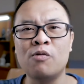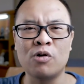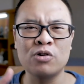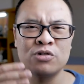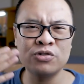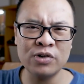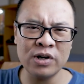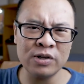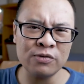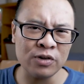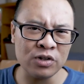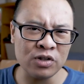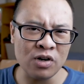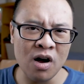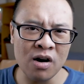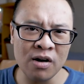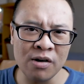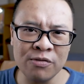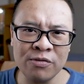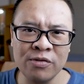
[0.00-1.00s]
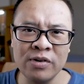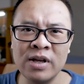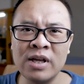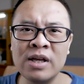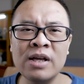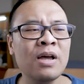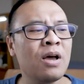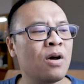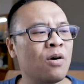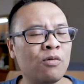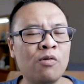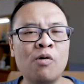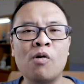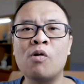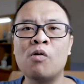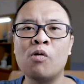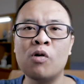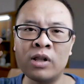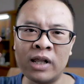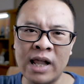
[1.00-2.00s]
for street photography,
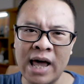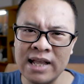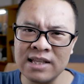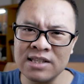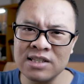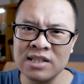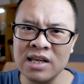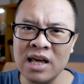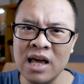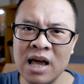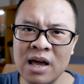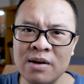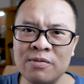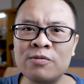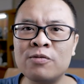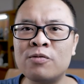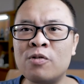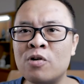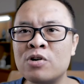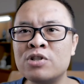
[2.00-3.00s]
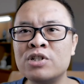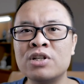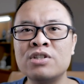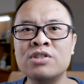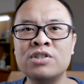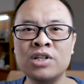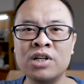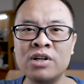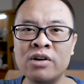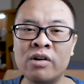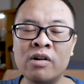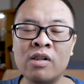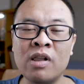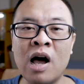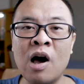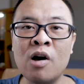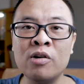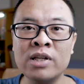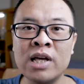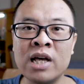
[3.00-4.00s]
for landscape, for just
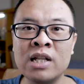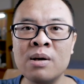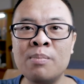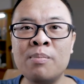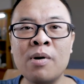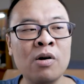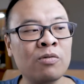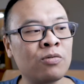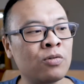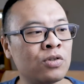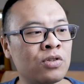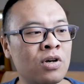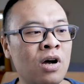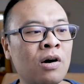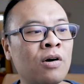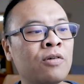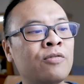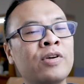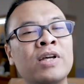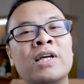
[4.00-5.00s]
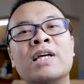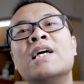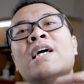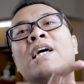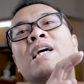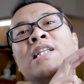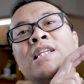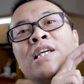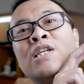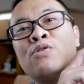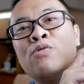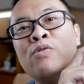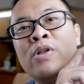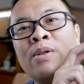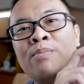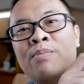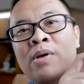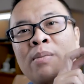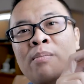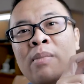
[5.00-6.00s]
general out and about photography. This
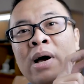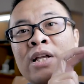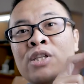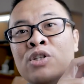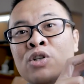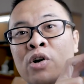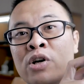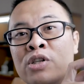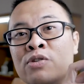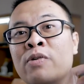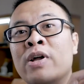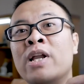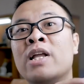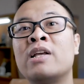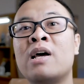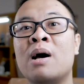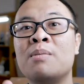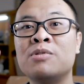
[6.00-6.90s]
will be my choice when it